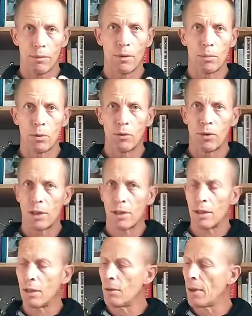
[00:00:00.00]
football for
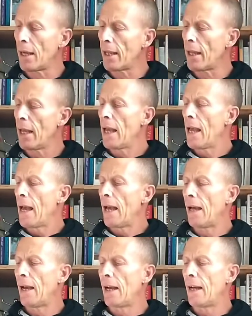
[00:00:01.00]
us in the UK,
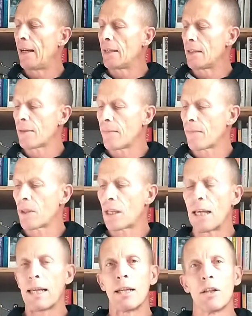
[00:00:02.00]
and
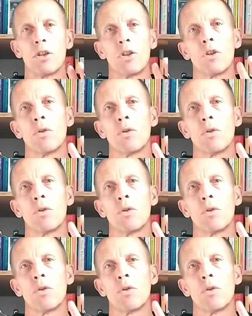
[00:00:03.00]
he